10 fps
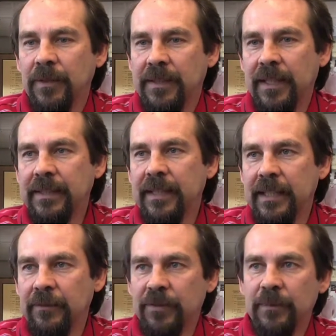take that
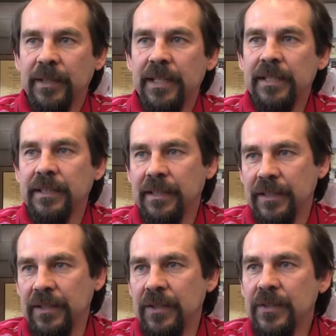information and
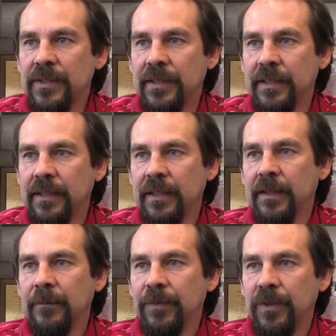use it
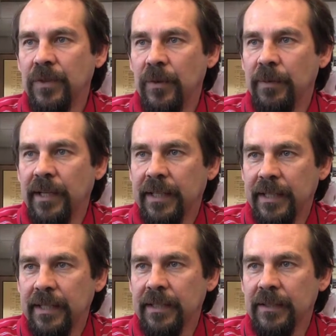to go back
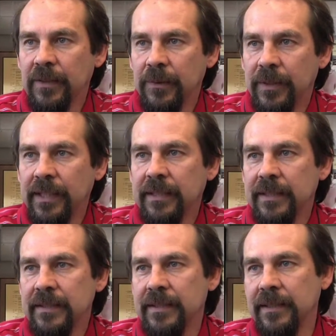in and correct
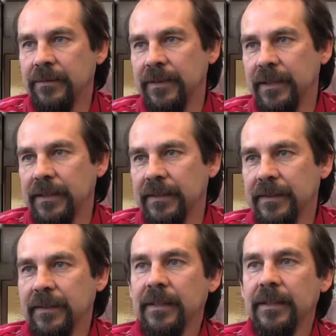these defects?
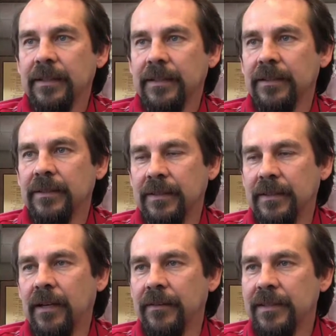It's
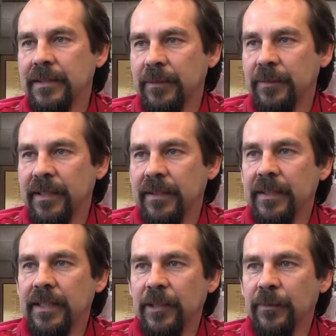obviously being
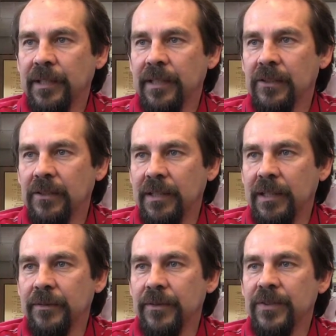done at the molecular
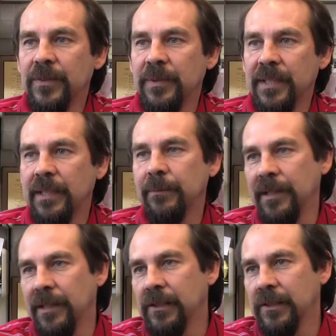level, so we need
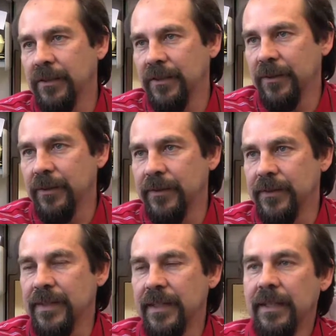molecular
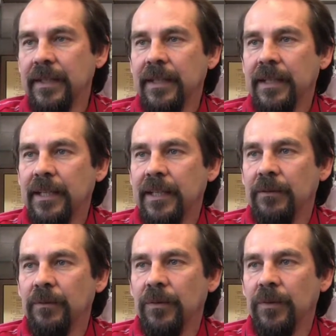tools.
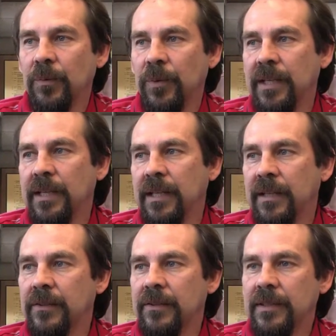And we and
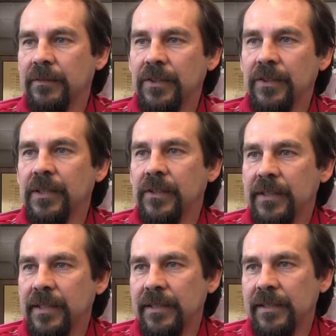others have turned our
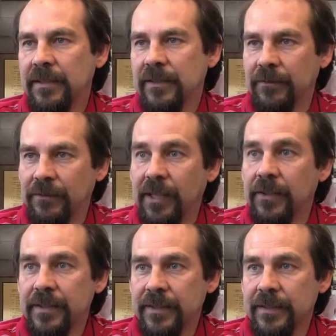attention to
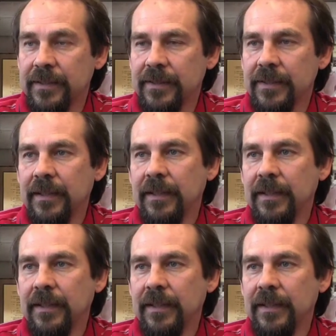viruses,